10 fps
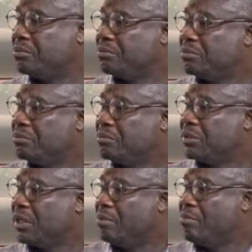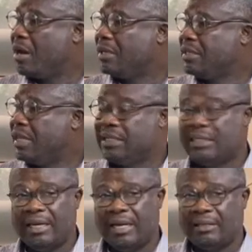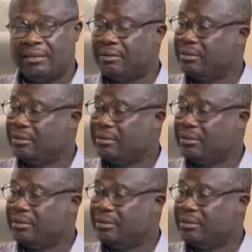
Emra, dear Chile,